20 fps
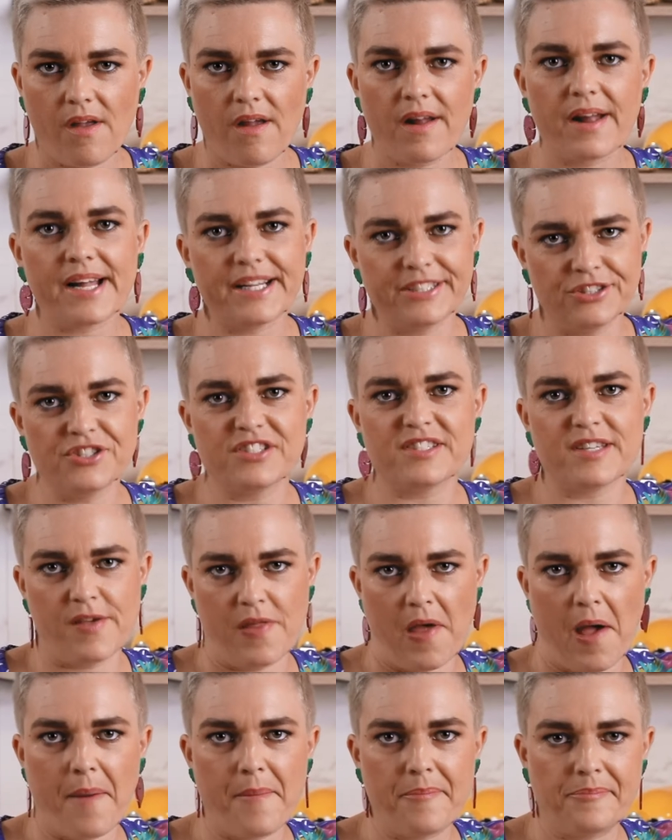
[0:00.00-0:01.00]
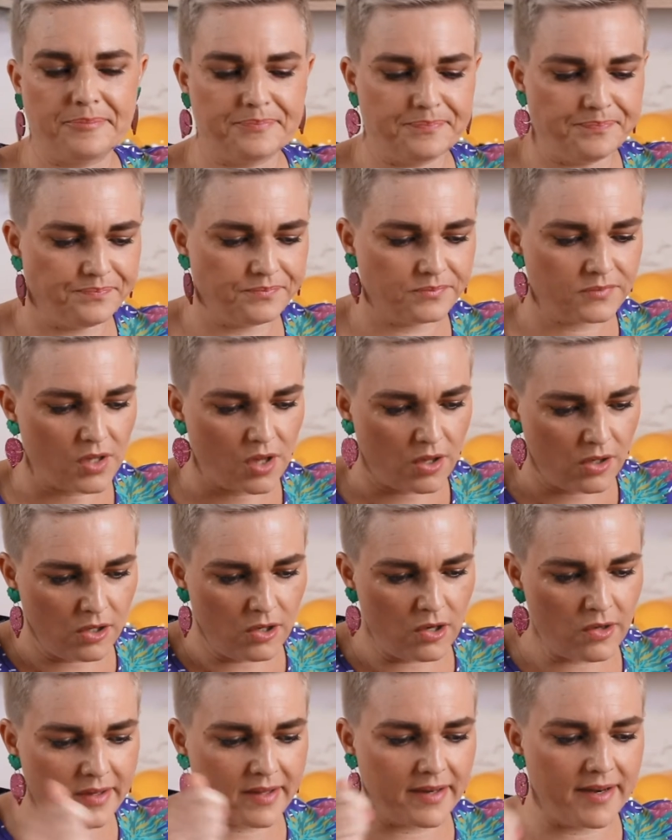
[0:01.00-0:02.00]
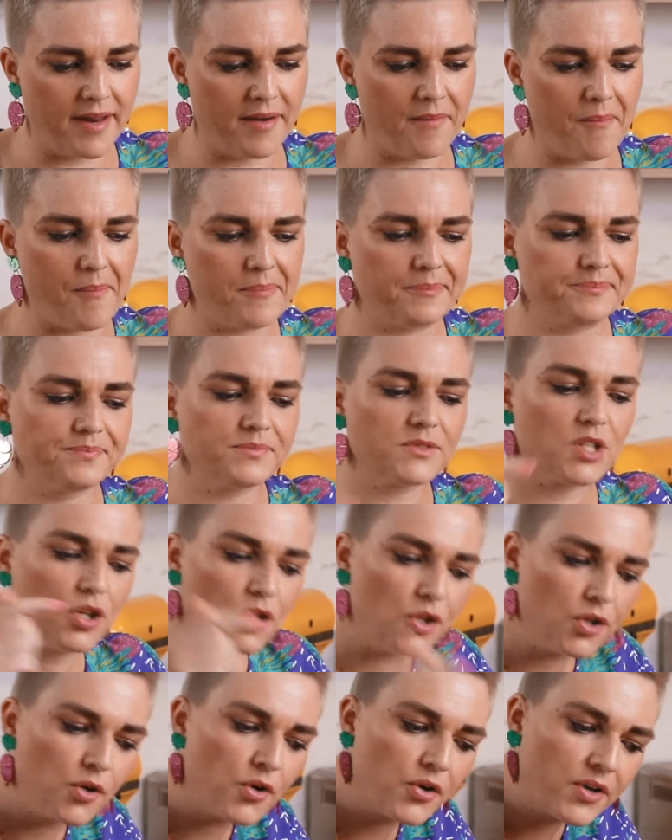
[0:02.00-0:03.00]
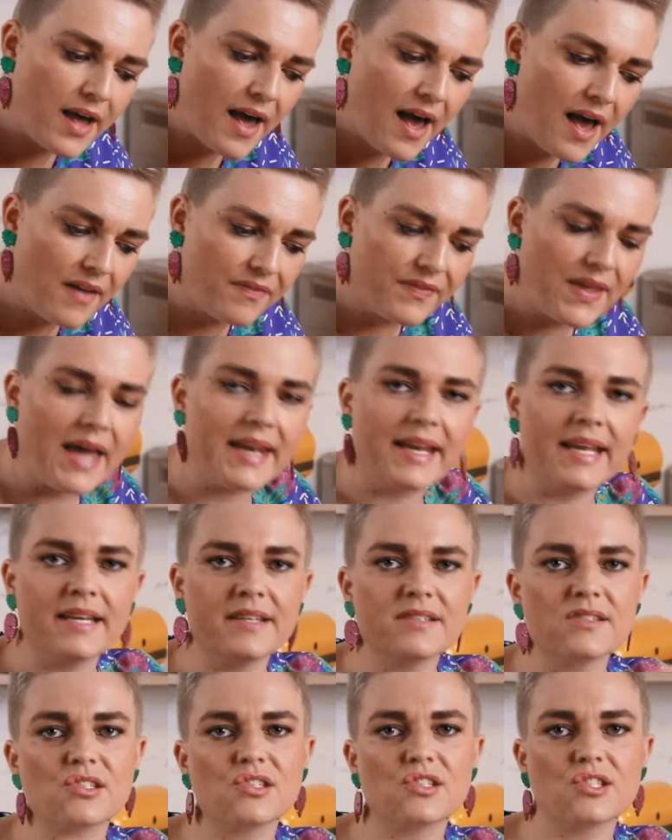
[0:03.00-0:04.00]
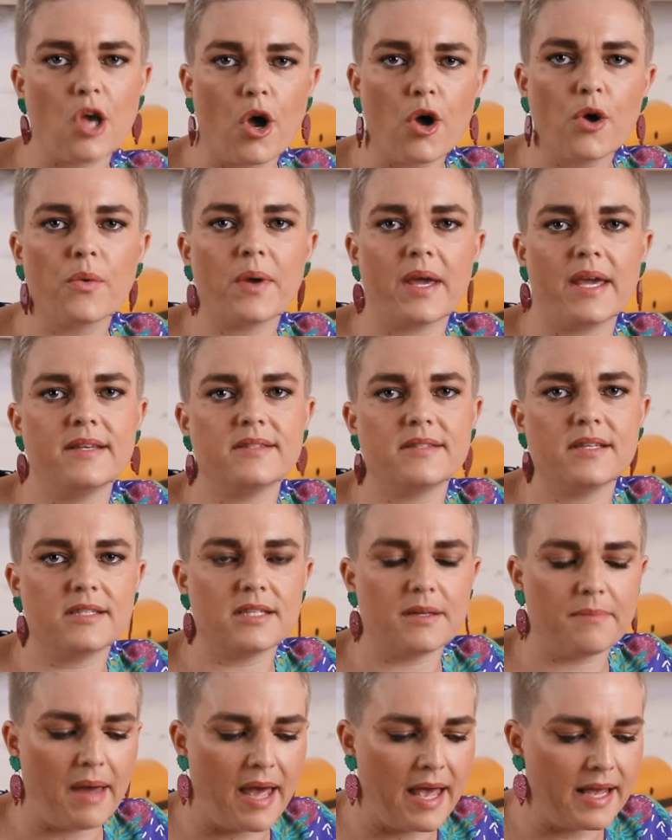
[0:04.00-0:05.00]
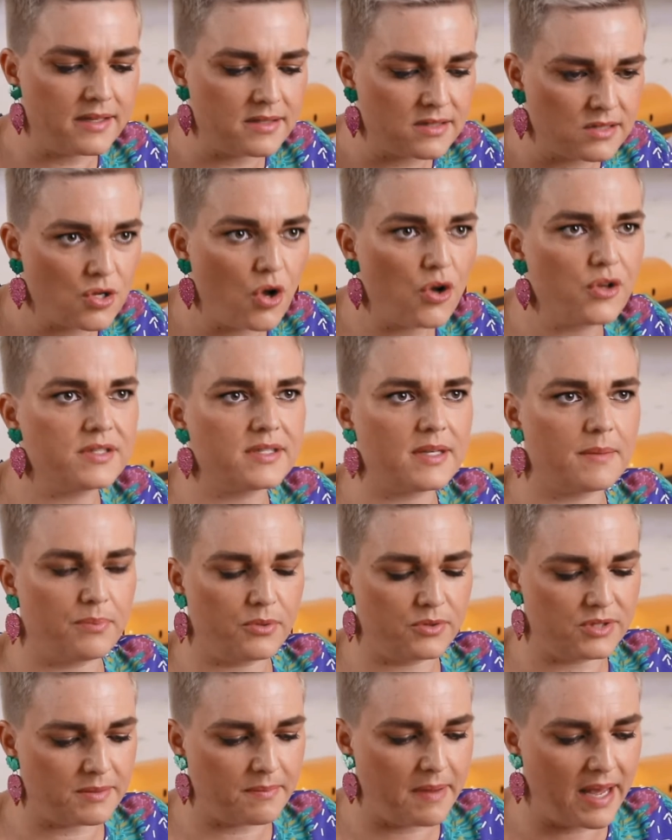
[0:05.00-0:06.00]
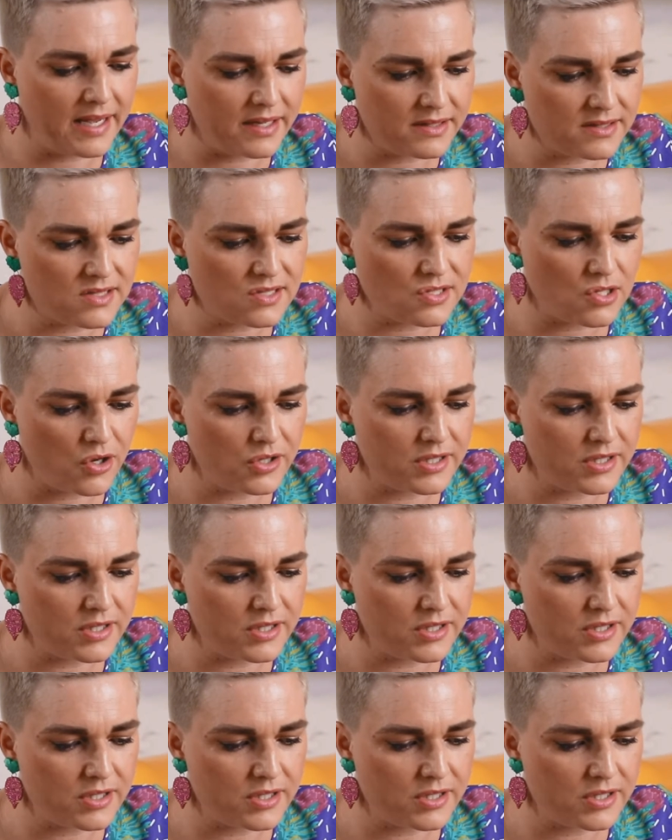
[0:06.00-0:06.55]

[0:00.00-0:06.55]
Can you see that? Look at it. Look at that. It is so easy to make, so simple to make, and so